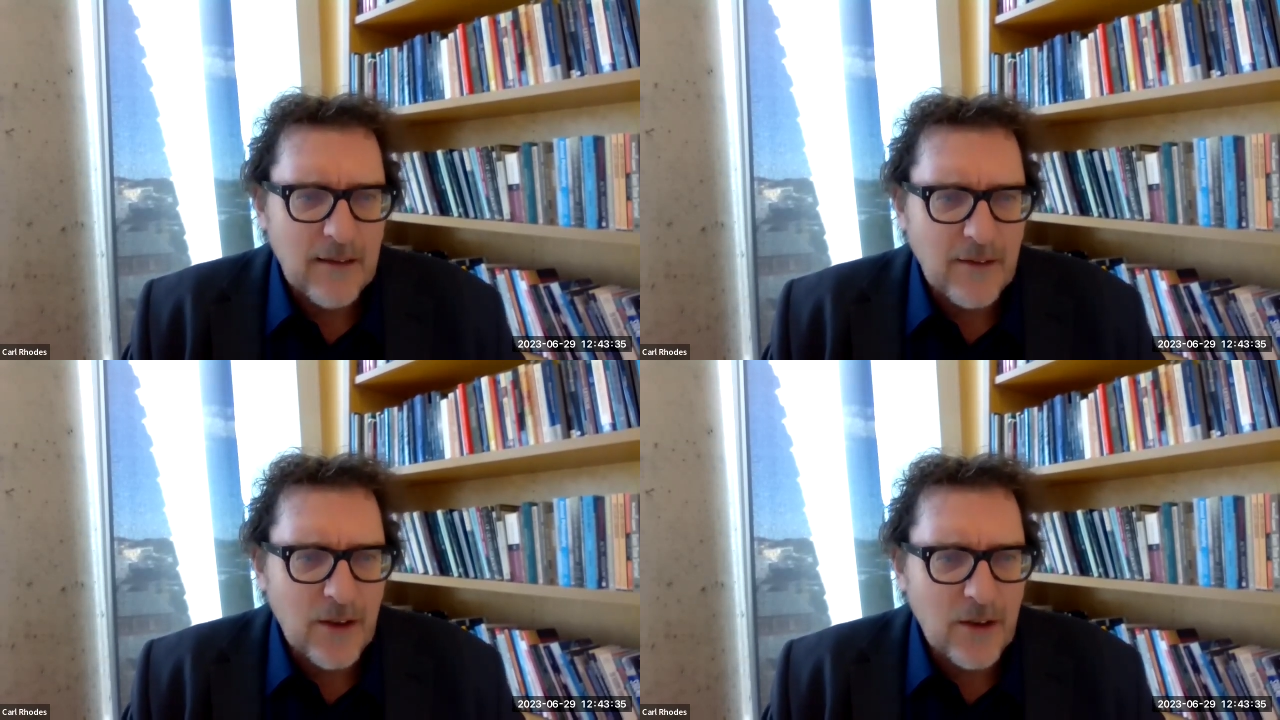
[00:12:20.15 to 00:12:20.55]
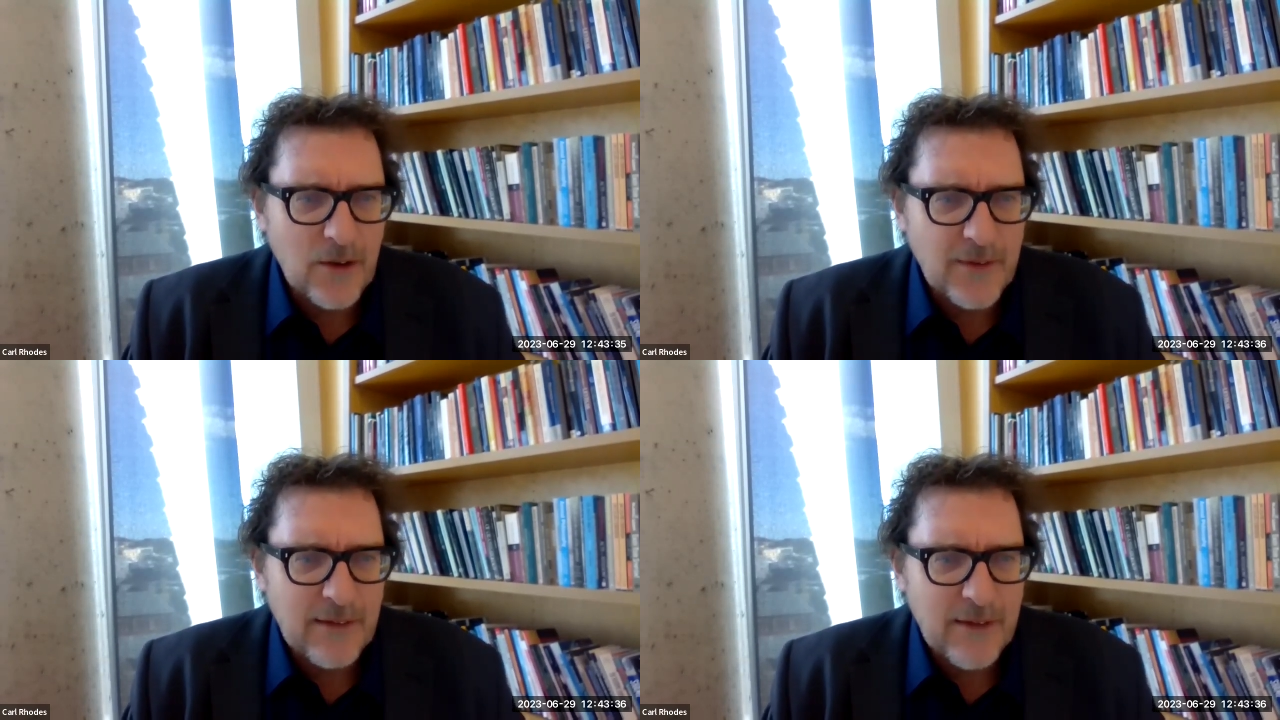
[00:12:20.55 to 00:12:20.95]

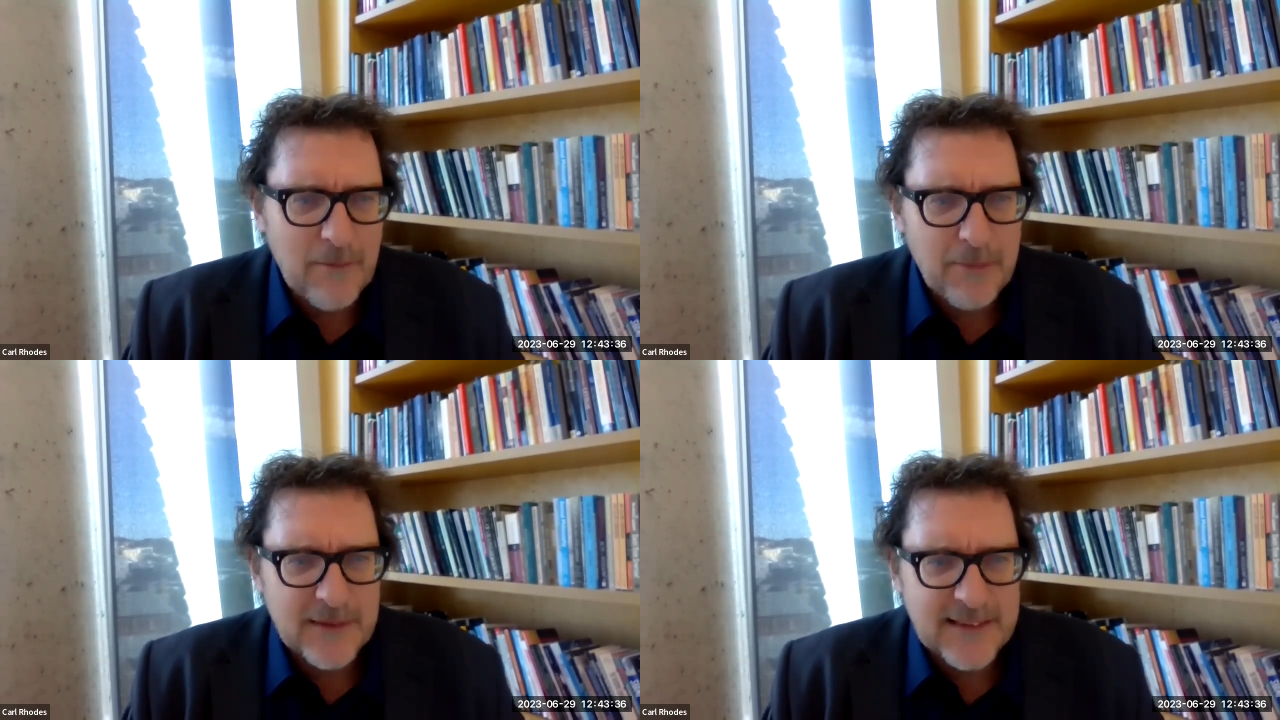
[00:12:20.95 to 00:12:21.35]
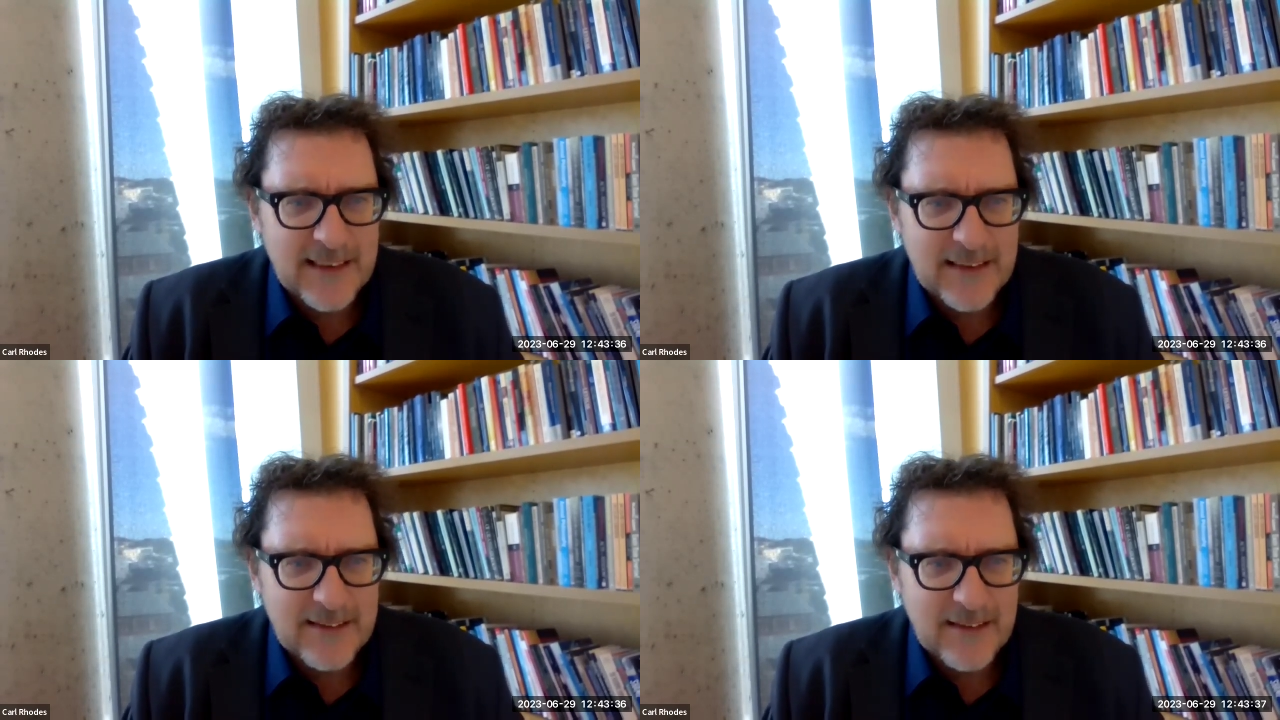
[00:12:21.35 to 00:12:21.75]
They
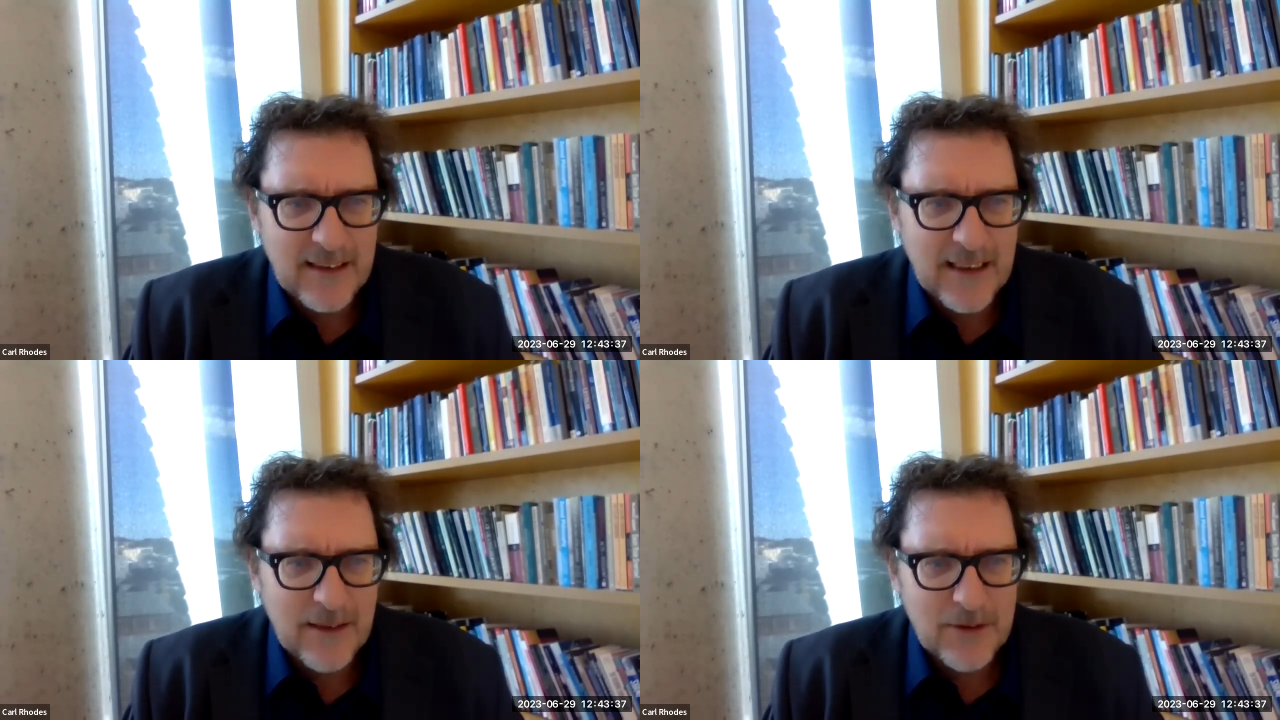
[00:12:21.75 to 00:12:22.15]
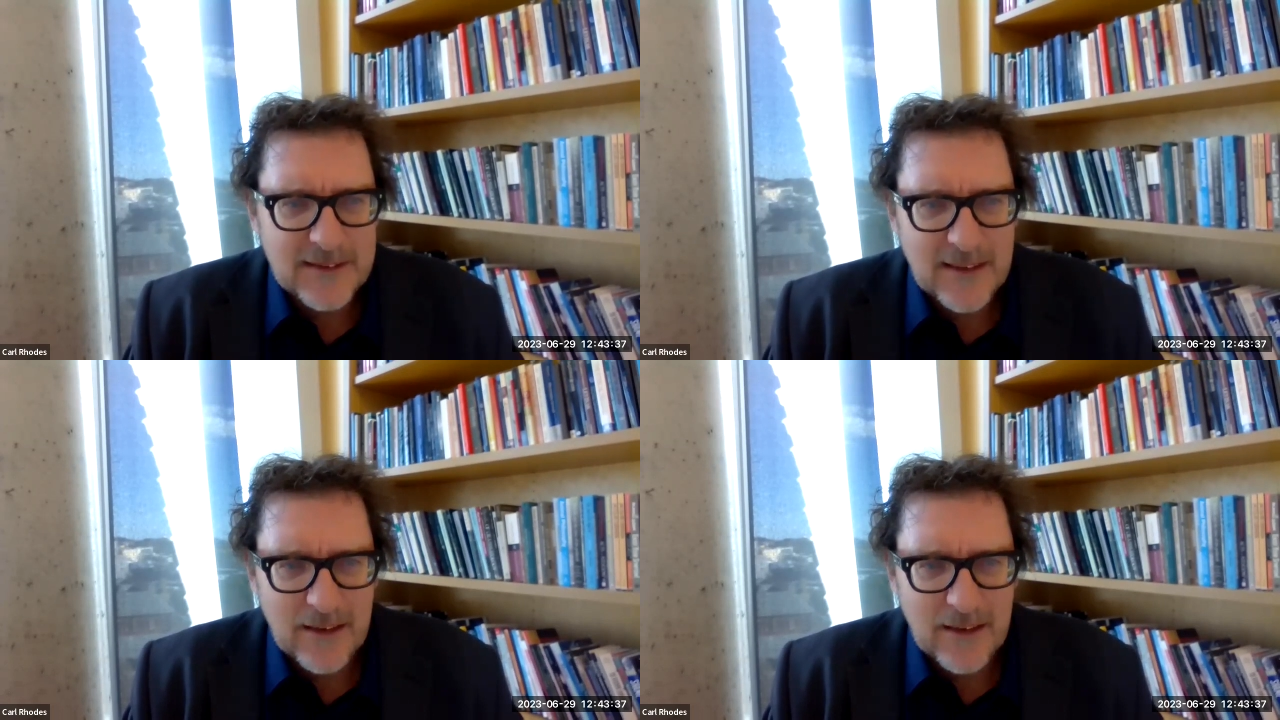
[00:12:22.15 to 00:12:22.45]
represent, I would say,